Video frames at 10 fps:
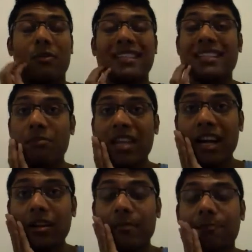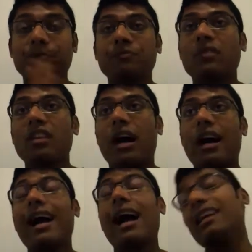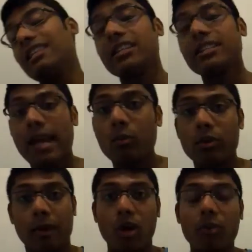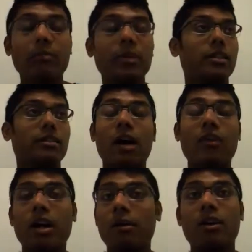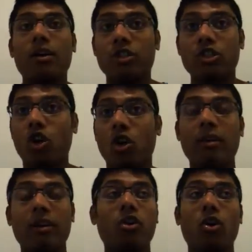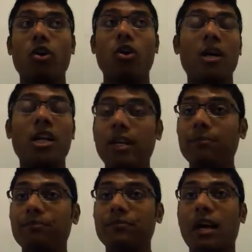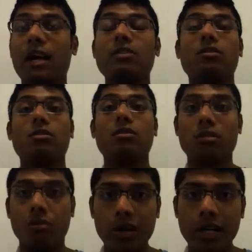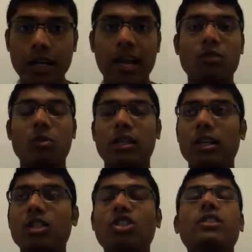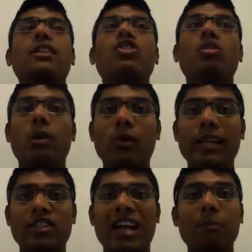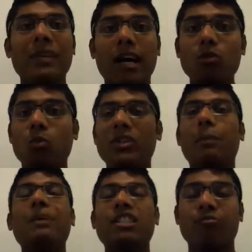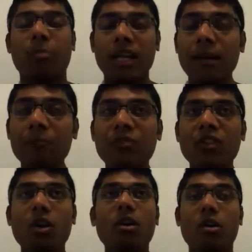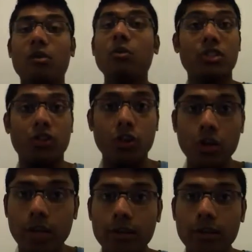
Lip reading: my stepdad. I did the same with my mom, but now that I'm out of a job and I've got no money, I had to reconnect with her, and she said she'd be willing to help me out with a bit of money, which is good.